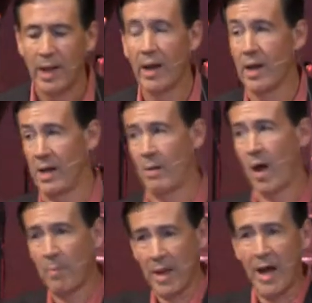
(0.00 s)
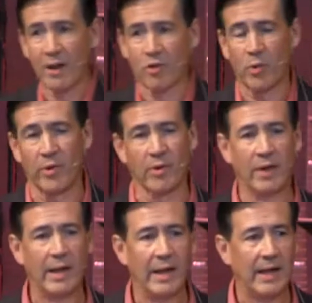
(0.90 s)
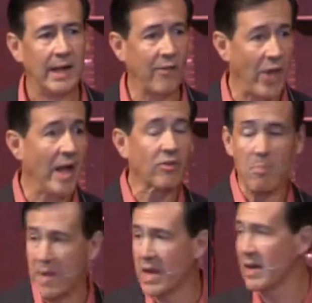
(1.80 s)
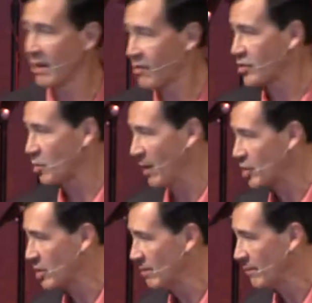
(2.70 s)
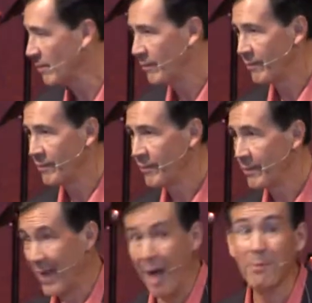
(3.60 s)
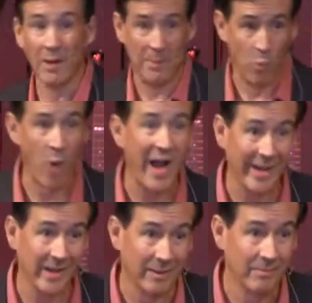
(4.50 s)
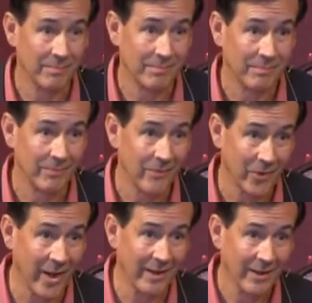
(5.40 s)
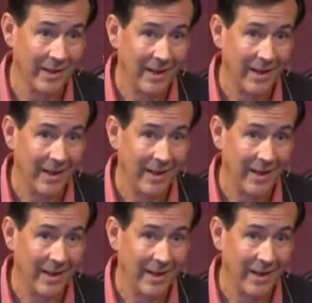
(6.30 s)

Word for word: And I'll, I'll be honest with you if that's me in that situation, I'm going to be whining, right?